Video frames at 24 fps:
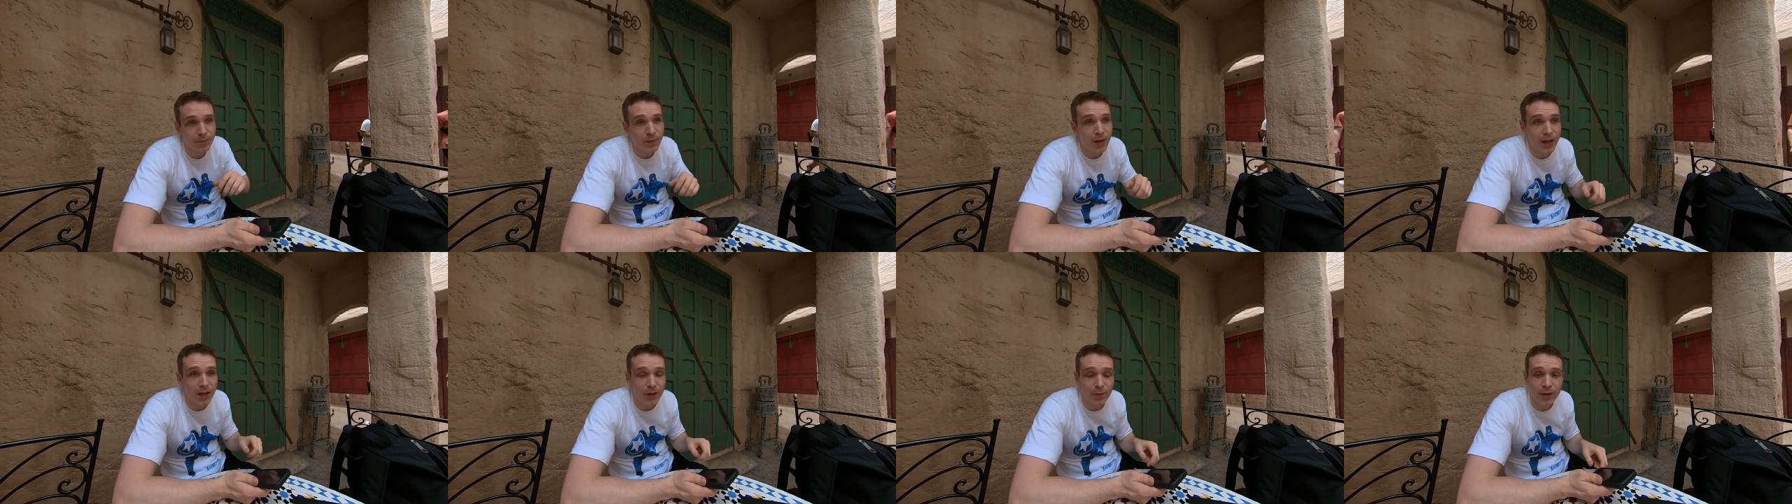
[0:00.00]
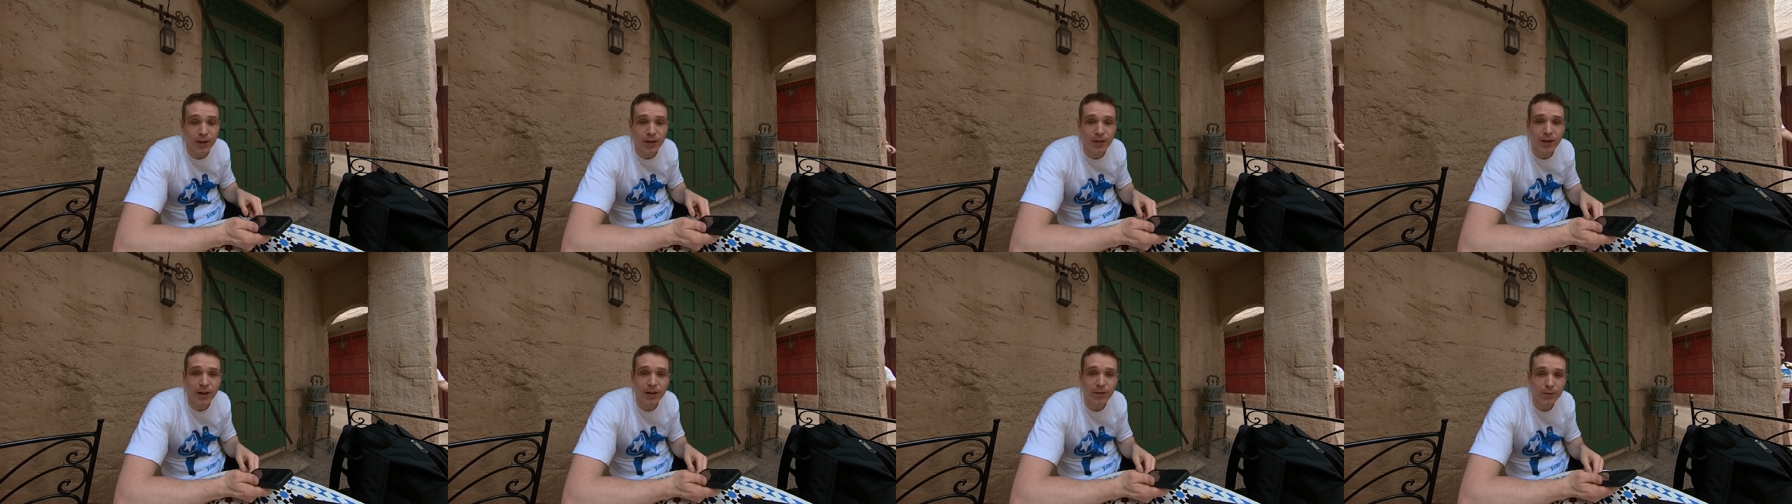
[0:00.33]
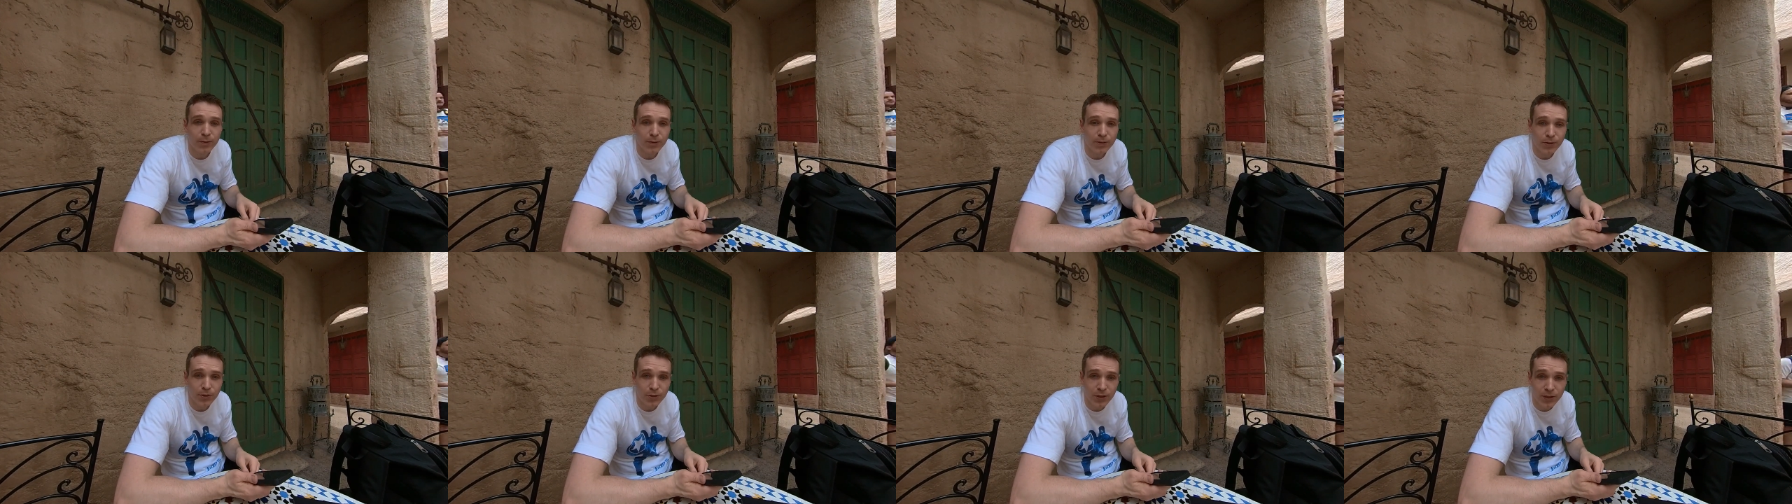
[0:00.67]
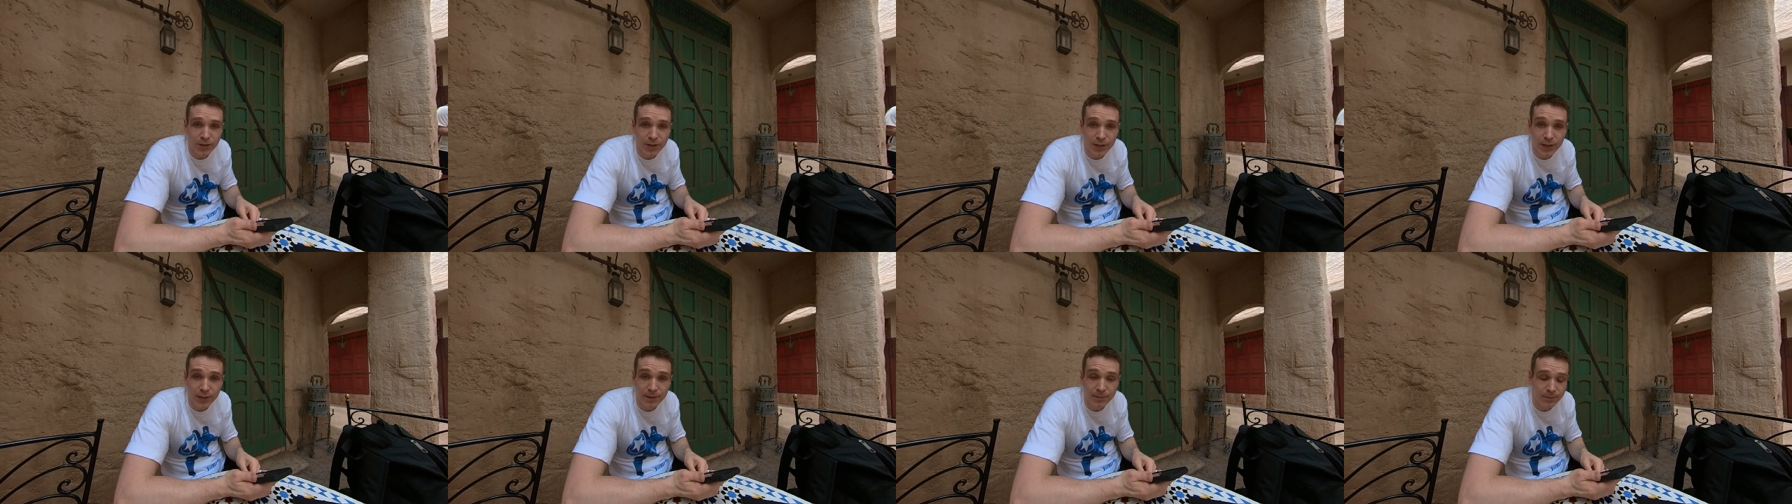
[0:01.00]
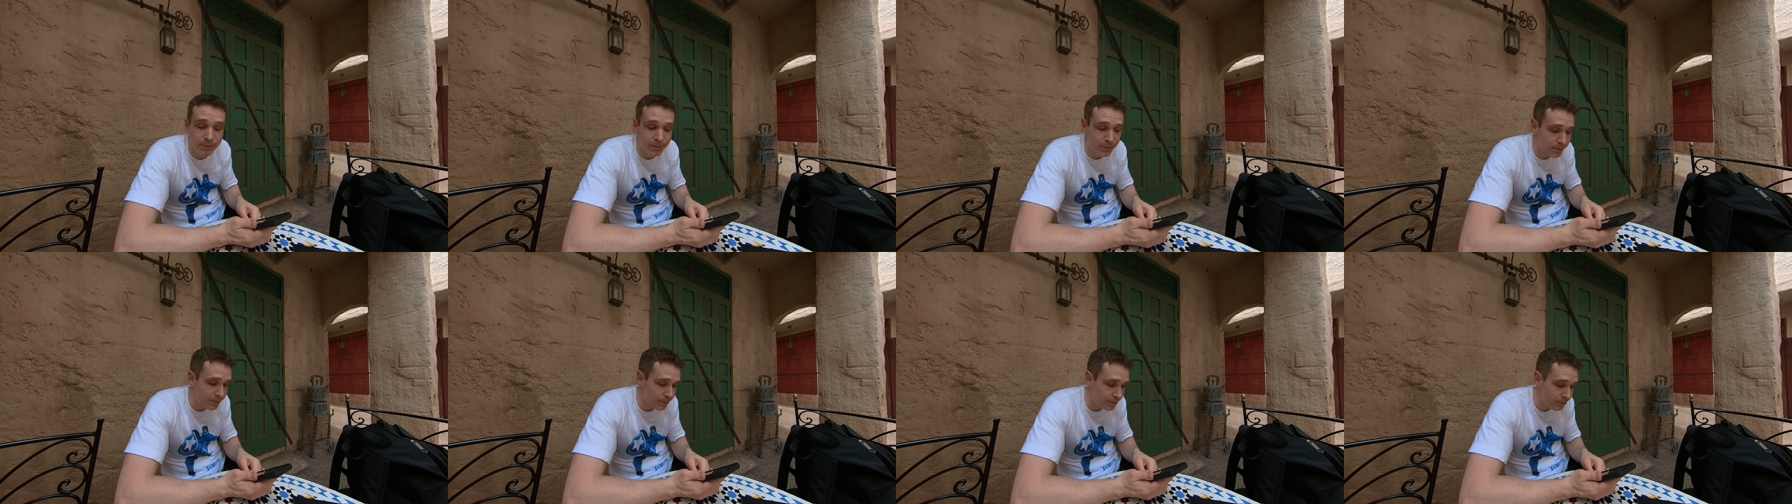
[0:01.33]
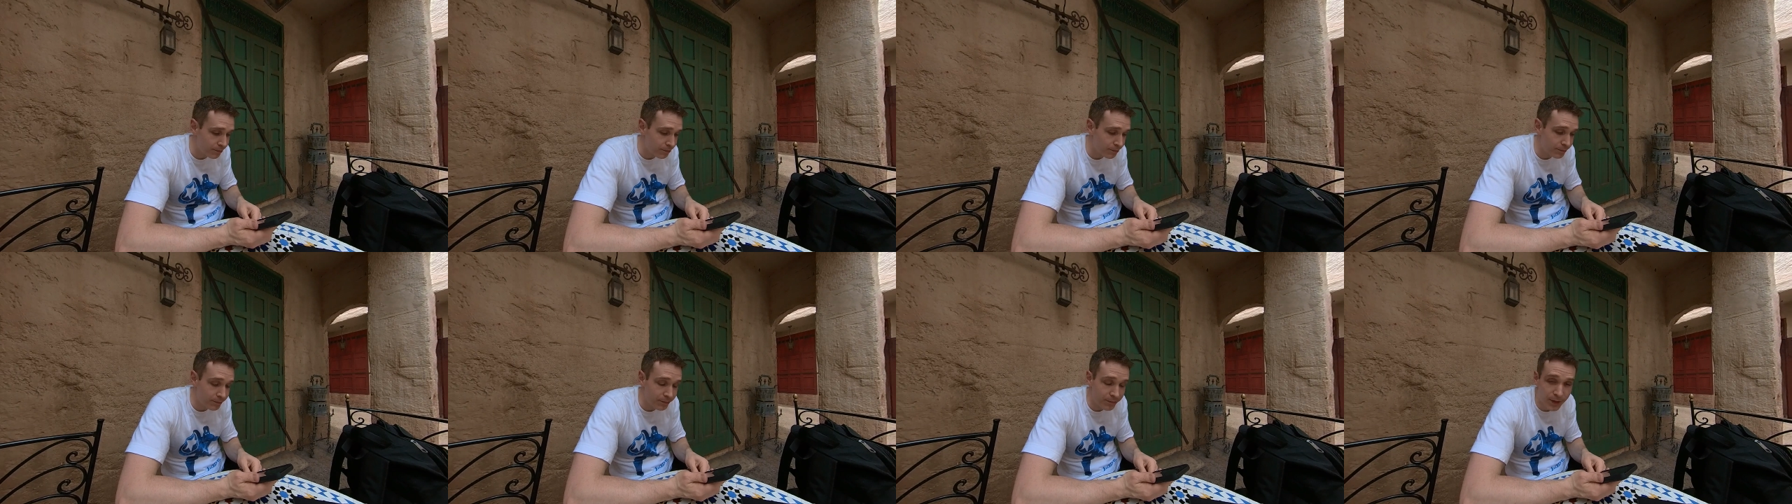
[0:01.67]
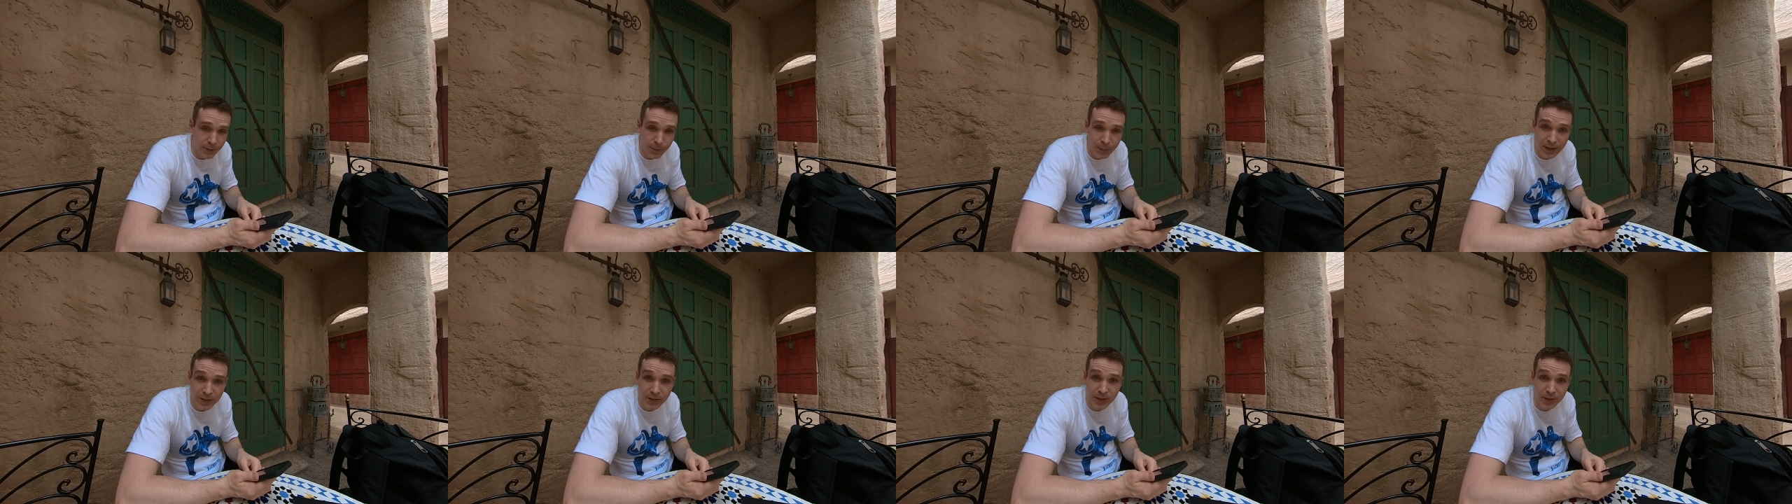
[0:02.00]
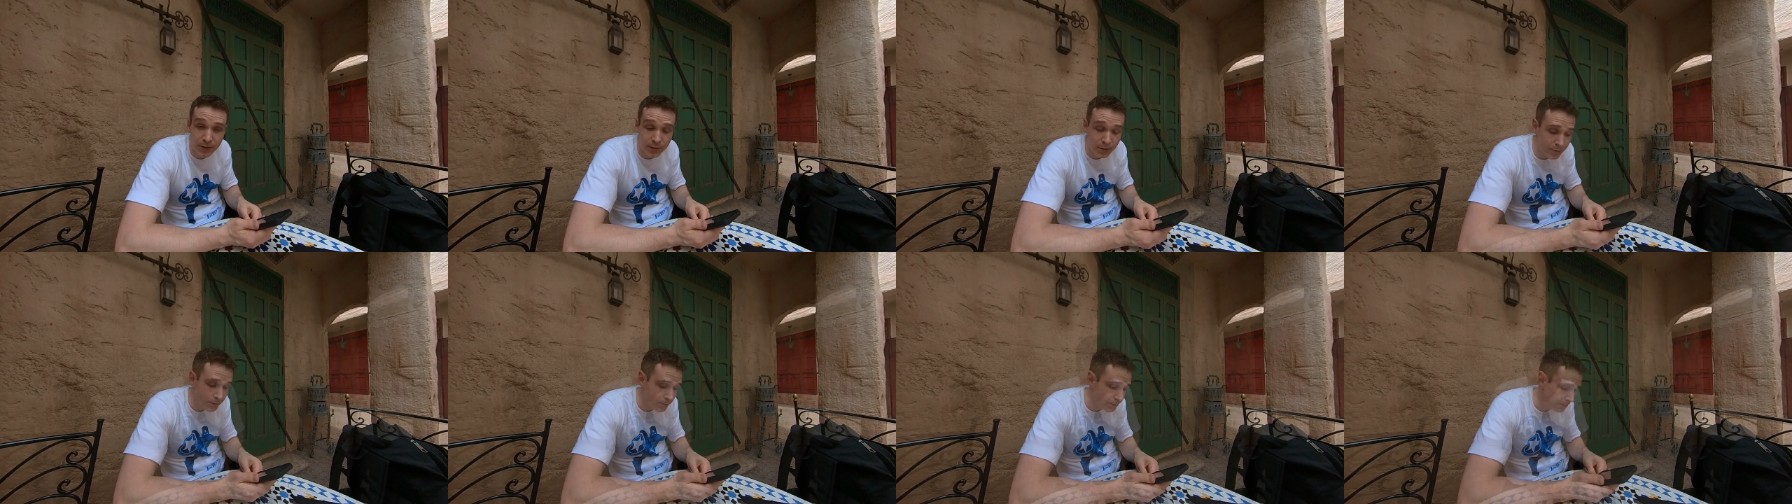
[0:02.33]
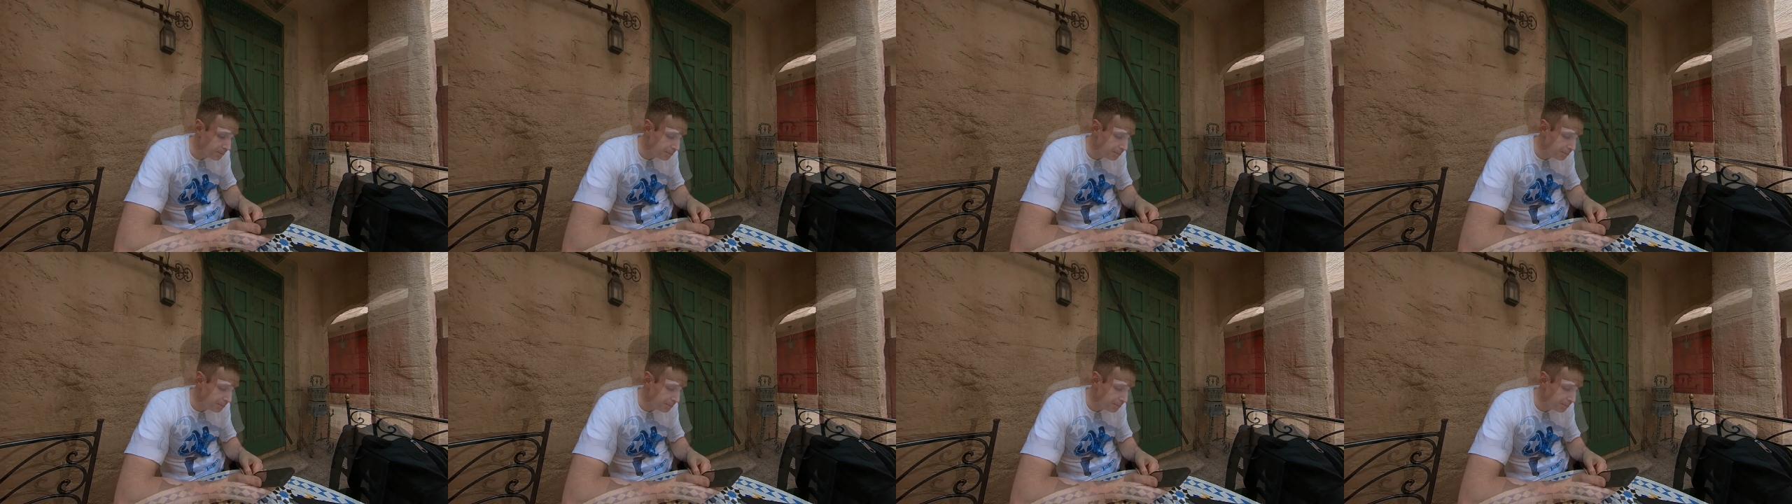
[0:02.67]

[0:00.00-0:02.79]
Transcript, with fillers: Anyway, everyone's trying to get the best signal.